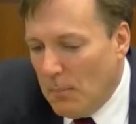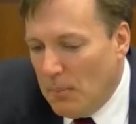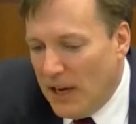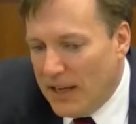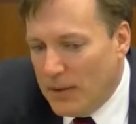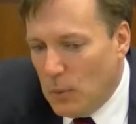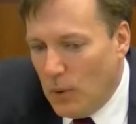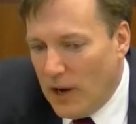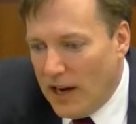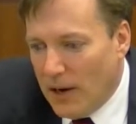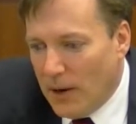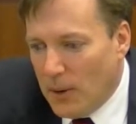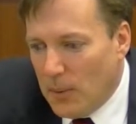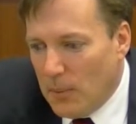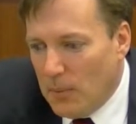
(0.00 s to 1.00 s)
but
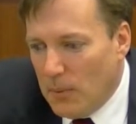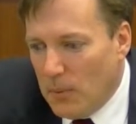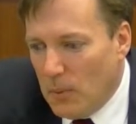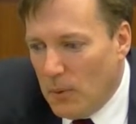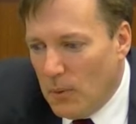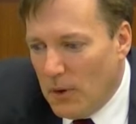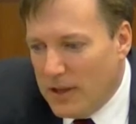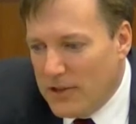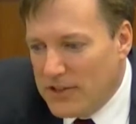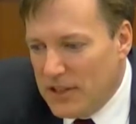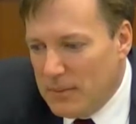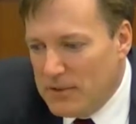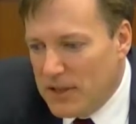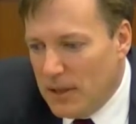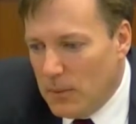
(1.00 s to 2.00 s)
where where it
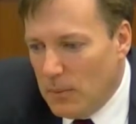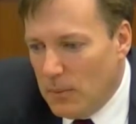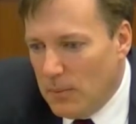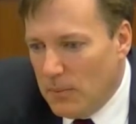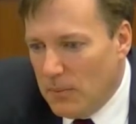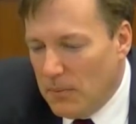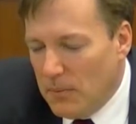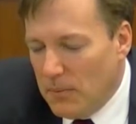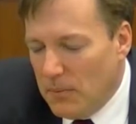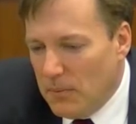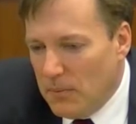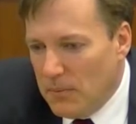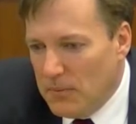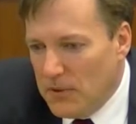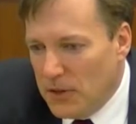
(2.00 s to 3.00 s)
seems that
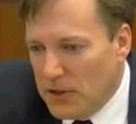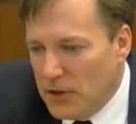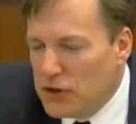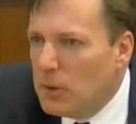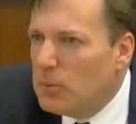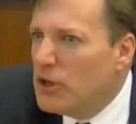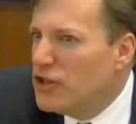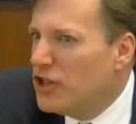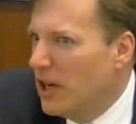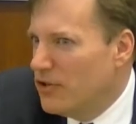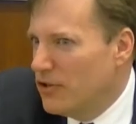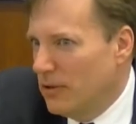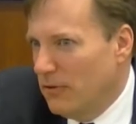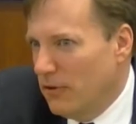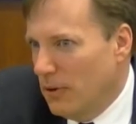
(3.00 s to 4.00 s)
that there's an
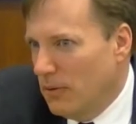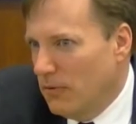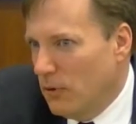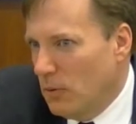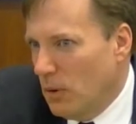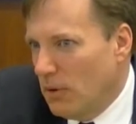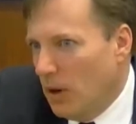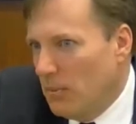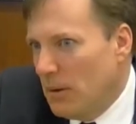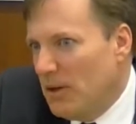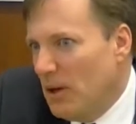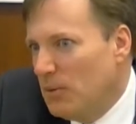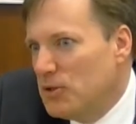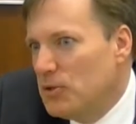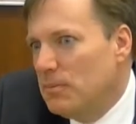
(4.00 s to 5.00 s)
appreciation for, for what we are, maybe
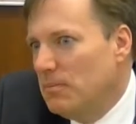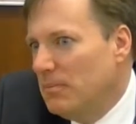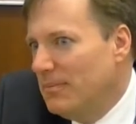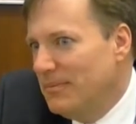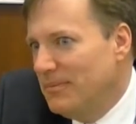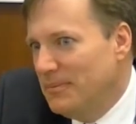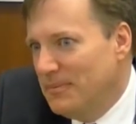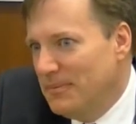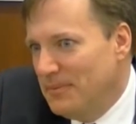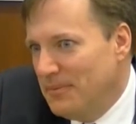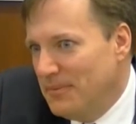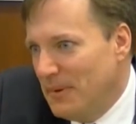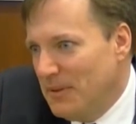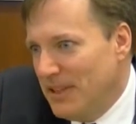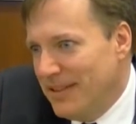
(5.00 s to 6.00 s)
almost,
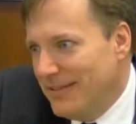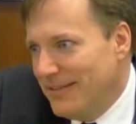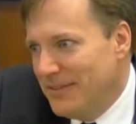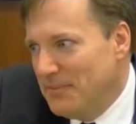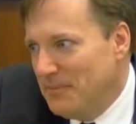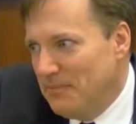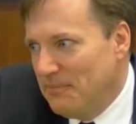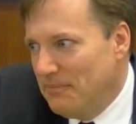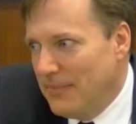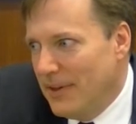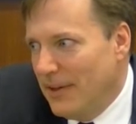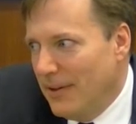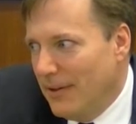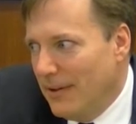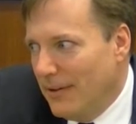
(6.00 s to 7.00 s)
I mean,
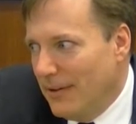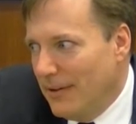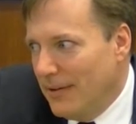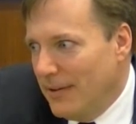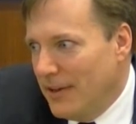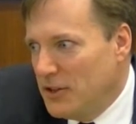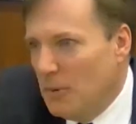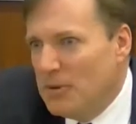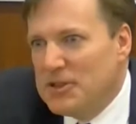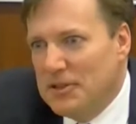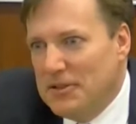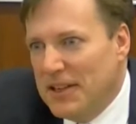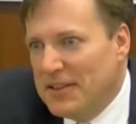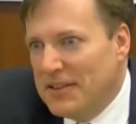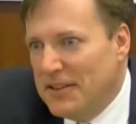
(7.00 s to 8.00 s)
it's almost a,
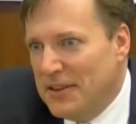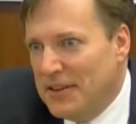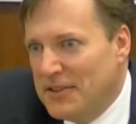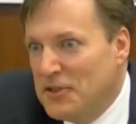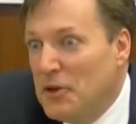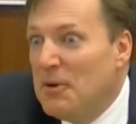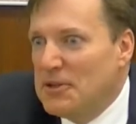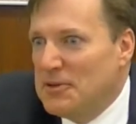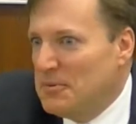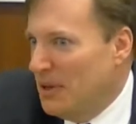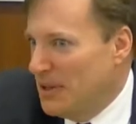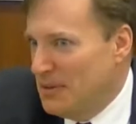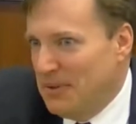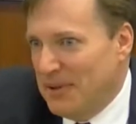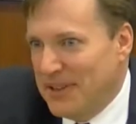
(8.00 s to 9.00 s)
a, it's too much
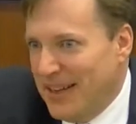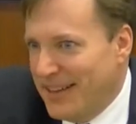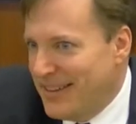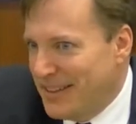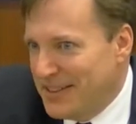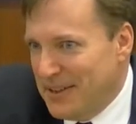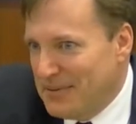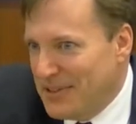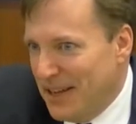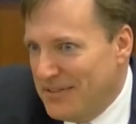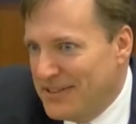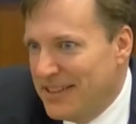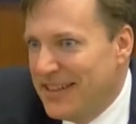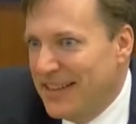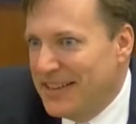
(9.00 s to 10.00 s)
responsibility, I think,
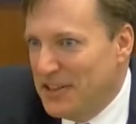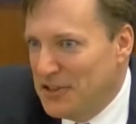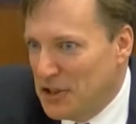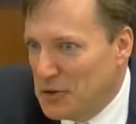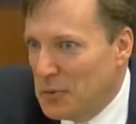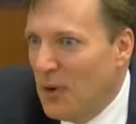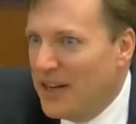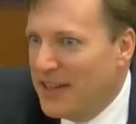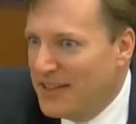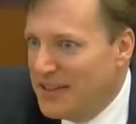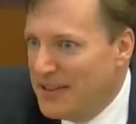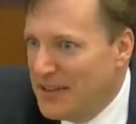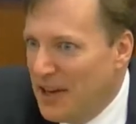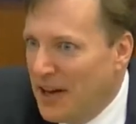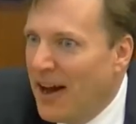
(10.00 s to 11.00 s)
sometimes to think that just what
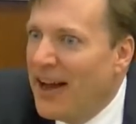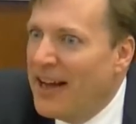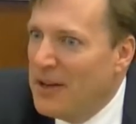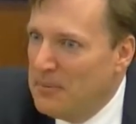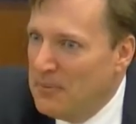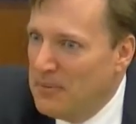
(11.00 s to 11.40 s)
high